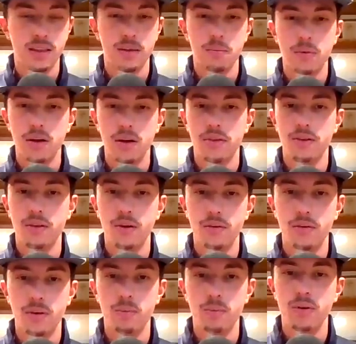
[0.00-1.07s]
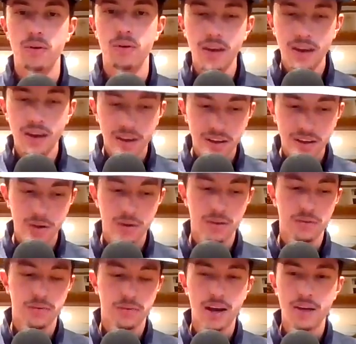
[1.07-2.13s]
in the month of November,
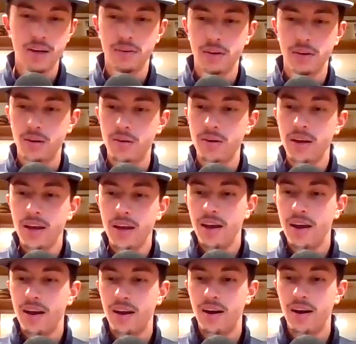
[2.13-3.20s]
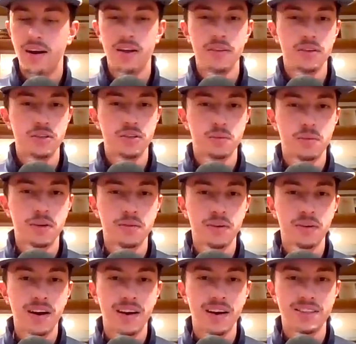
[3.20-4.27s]
going 5-0. This has been
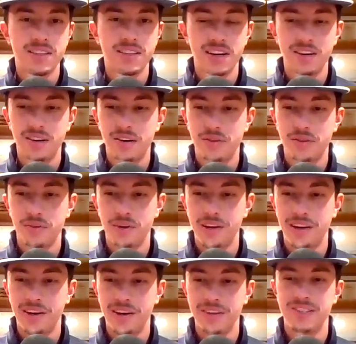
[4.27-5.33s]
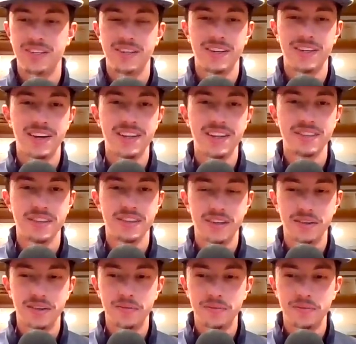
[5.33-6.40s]
Rye signing off for now. I'll see you guys
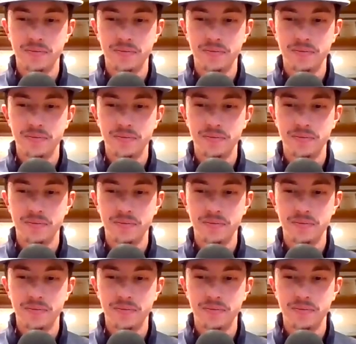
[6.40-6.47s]
later.